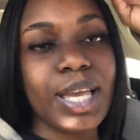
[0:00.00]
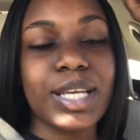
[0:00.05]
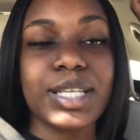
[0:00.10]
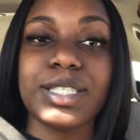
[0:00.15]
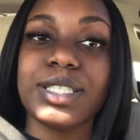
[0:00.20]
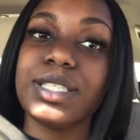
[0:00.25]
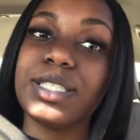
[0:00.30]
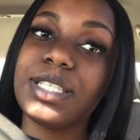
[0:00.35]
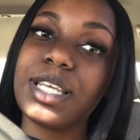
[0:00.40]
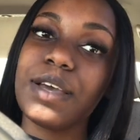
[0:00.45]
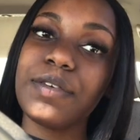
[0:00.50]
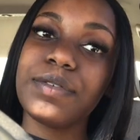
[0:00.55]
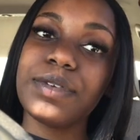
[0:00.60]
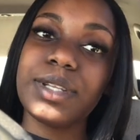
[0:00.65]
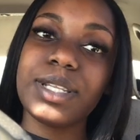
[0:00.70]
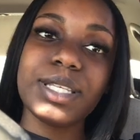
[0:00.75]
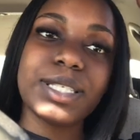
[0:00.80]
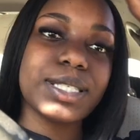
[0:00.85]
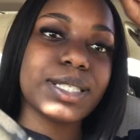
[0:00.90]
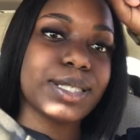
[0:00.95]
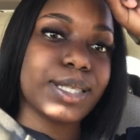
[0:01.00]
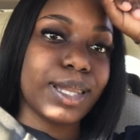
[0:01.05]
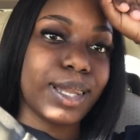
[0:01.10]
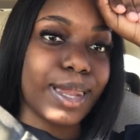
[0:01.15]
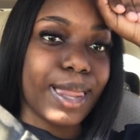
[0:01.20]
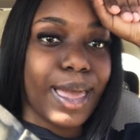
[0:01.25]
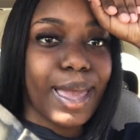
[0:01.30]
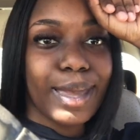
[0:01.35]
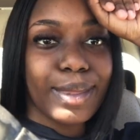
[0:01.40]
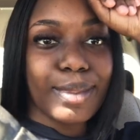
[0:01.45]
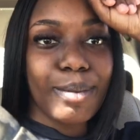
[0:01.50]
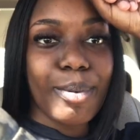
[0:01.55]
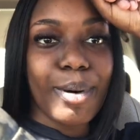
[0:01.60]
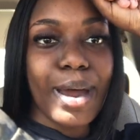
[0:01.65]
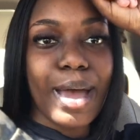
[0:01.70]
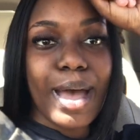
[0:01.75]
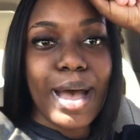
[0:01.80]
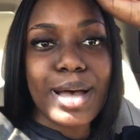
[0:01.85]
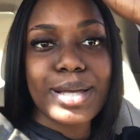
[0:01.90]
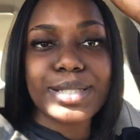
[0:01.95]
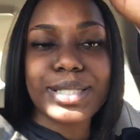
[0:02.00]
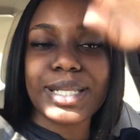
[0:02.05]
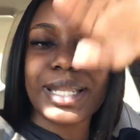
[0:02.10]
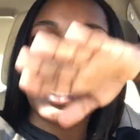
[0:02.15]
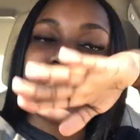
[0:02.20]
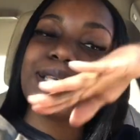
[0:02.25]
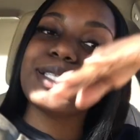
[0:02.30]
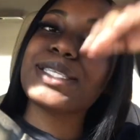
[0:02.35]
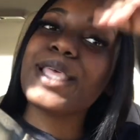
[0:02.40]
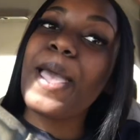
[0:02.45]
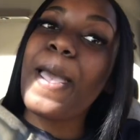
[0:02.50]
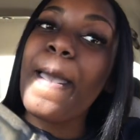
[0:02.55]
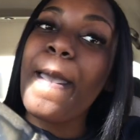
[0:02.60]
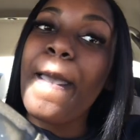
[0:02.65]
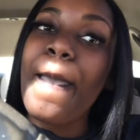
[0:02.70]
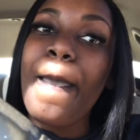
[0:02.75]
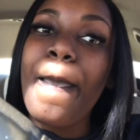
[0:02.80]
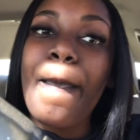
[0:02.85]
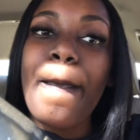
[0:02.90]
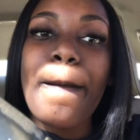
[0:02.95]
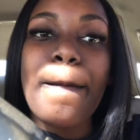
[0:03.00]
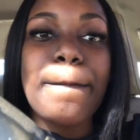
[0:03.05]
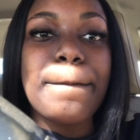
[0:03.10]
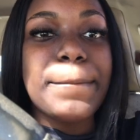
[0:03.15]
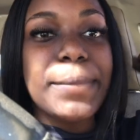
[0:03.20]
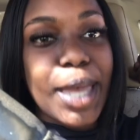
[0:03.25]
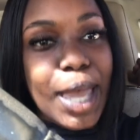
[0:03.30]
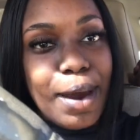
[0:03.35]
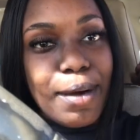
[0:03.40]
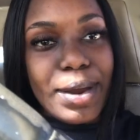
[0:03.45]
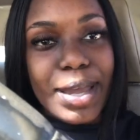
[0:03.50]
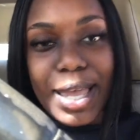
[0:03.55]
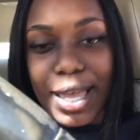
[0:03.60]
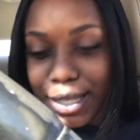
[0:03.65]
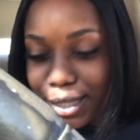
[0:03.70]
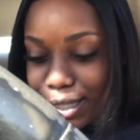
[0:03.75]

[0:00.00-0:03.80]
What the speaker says: She definitely slayed the brows, and that's period.